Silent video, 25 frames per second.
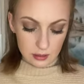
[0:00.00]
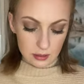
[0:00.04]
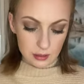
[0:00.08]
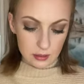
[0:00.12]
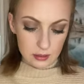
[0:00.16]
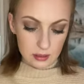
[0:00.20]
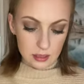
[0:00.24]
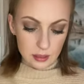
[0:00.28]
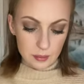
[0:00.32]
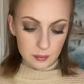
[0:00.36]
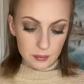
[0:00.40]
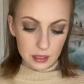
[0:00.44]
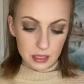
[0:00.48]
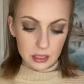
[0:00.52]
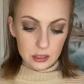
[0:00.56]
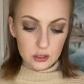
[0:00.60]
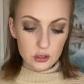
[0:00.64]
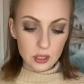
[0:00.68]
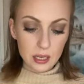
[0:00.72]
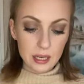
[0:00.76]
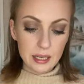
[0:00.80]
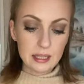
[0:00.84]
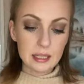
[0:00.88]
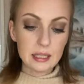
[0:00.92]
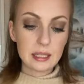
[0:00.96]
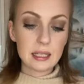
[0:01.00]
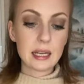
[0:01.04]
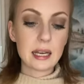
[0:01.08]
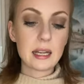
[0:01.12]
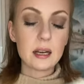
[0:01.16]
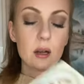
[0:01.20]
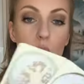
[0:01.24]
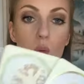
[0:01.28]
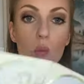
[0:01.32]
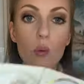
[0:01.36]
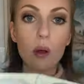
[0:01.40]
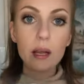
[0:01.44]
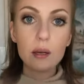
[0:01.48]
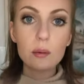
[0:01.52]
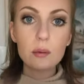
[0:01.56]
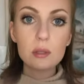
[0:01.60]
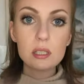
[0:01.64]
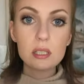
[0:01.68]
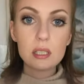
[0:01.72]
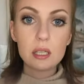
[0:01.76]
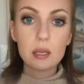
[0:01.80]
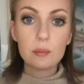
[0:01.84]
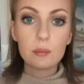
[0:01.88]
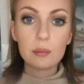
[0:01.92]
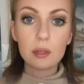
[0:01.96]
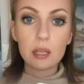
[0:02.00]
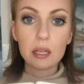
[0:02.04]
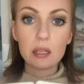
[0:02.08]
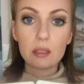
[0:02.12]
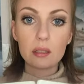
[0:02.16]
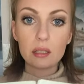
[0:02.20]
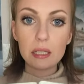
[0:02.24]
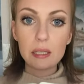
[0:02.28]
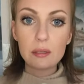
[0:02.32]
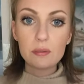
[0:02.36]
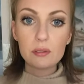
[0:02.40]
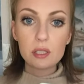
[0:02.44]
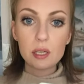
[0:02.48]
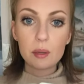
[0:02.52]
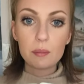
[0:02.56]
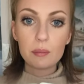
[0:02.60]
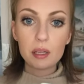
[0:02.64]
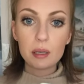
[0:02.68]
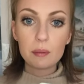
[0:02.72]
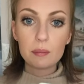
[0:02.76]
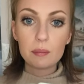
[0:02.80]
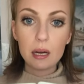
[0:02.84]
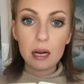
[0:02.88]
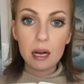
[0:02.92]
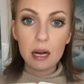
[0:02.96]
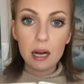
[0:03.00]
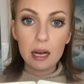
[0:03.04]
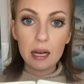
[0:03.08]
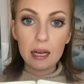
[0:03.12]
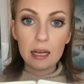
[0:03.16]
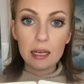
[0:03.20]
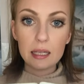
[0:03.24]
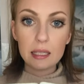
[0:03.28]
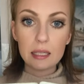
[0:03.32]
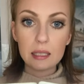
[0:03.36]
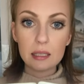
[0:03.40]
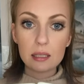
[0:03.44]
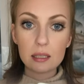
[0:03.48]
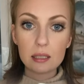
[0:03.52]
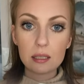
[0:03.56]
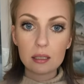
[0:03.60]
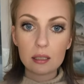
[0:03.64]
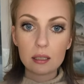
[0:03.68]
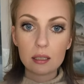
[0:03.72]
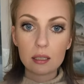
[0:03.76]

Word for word: somebody trying to get away with something, leave something behind.